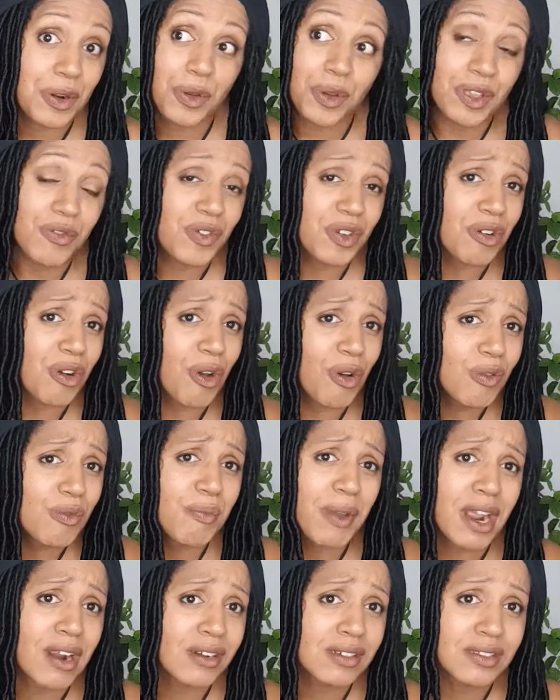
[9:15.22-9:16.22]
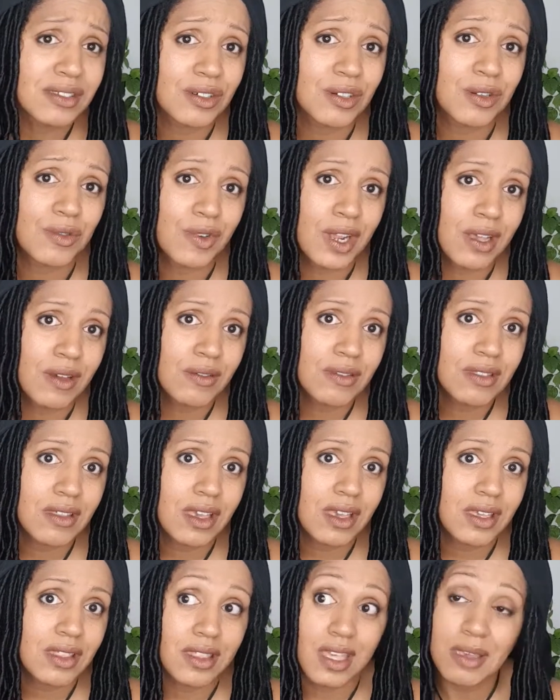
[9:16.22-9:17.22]
If your own parents are around,
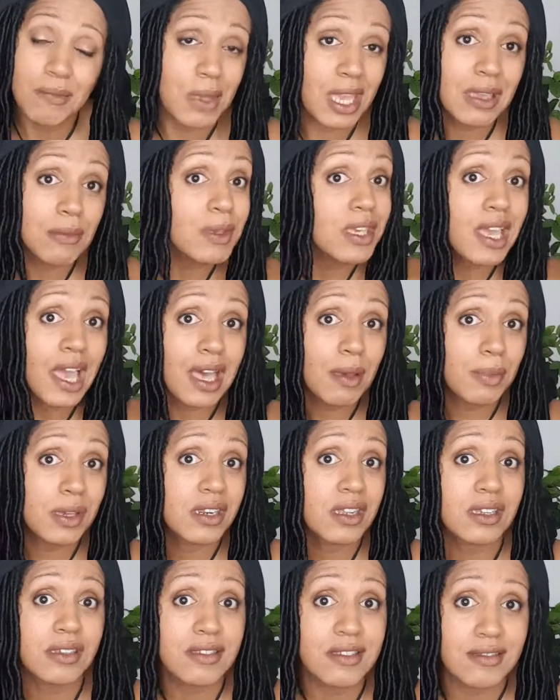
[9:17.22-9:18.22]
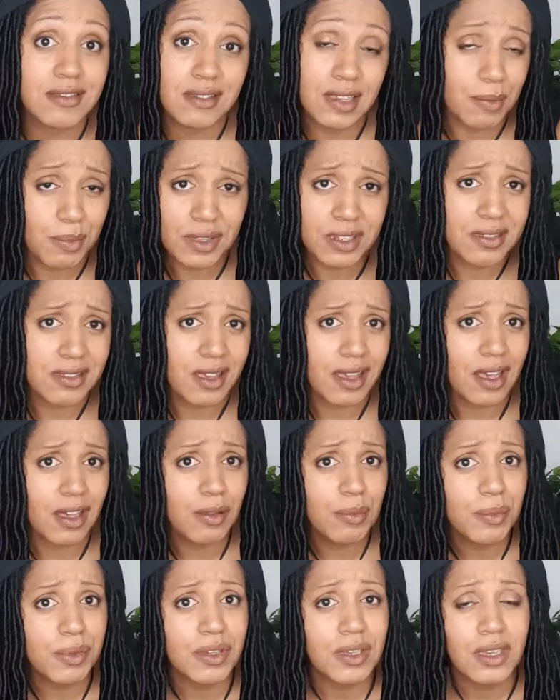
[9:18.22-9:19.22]
they may be happy to step in to
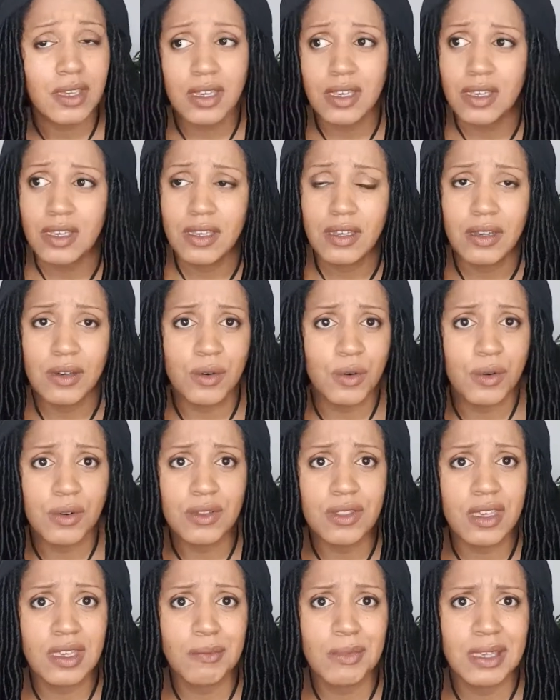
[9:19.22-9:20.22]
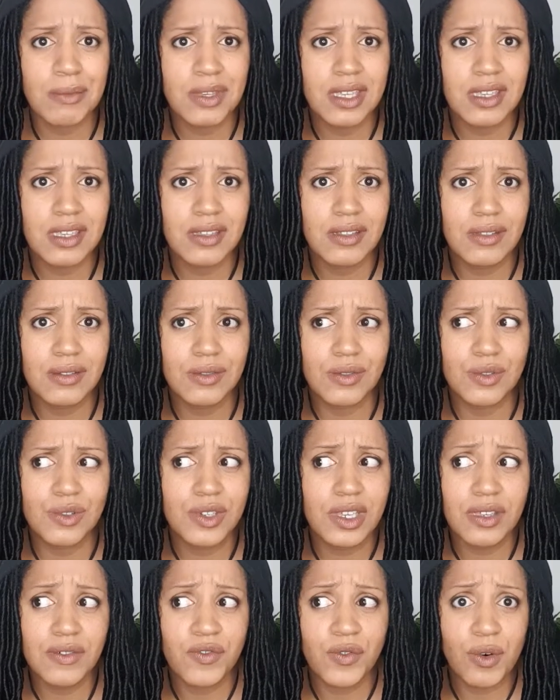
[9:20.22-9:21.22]
help, or they may be
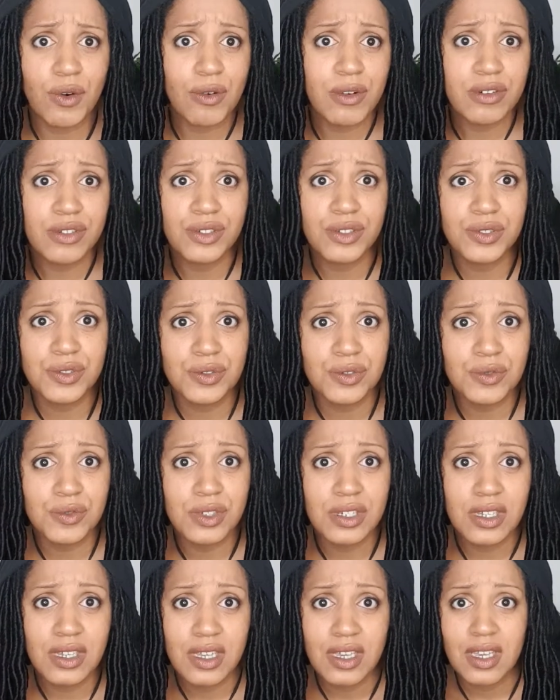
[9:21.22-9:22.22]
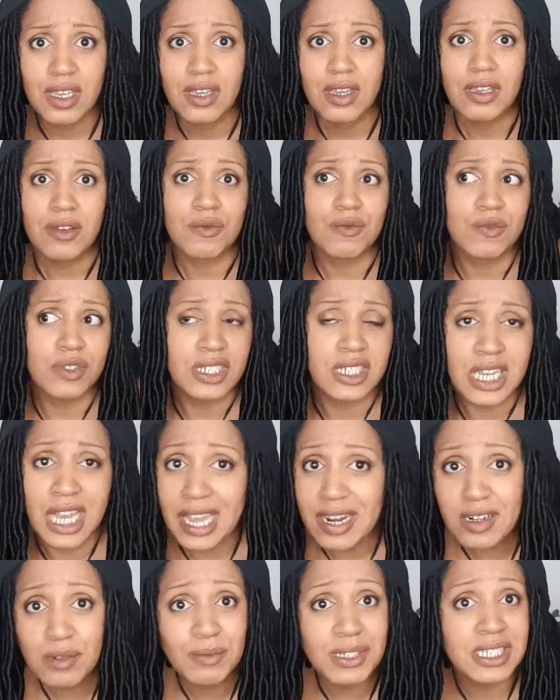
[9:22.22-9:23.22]
looking forward to
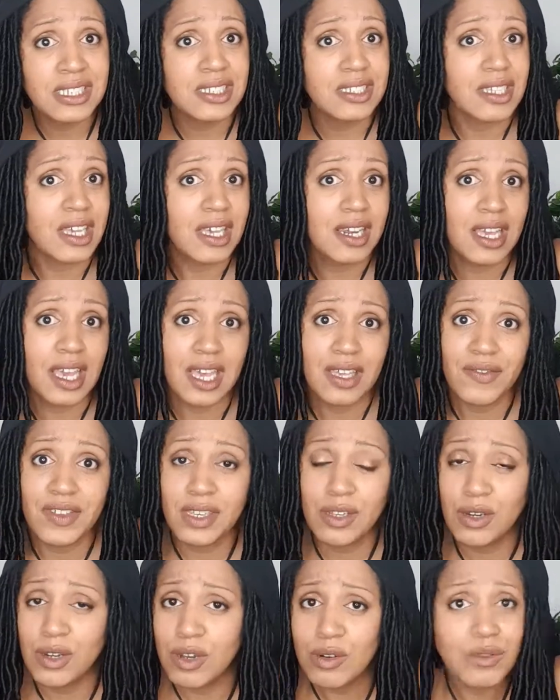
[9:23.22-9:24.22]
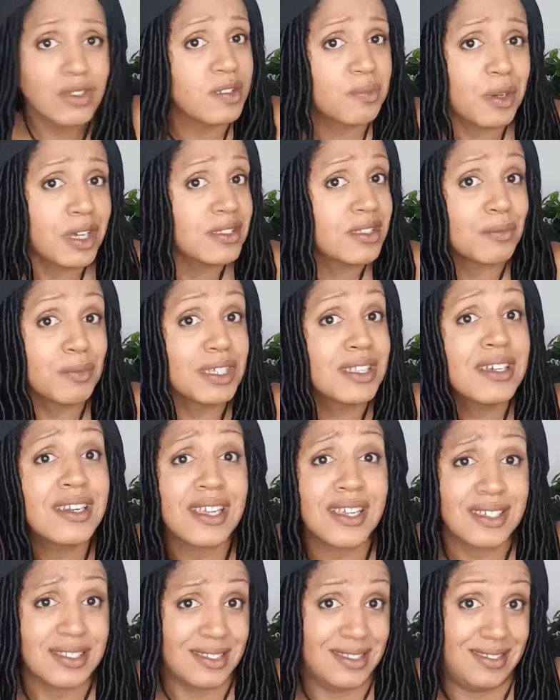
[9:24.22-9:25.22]
retirement and having no
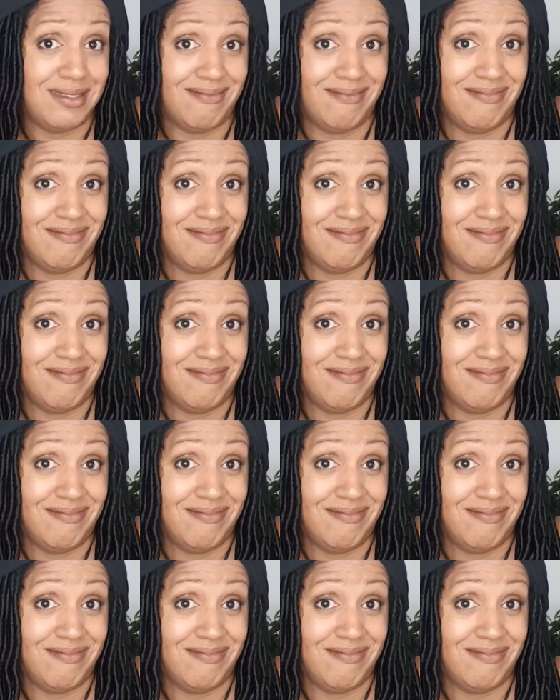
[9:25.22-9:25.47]
responsibilities.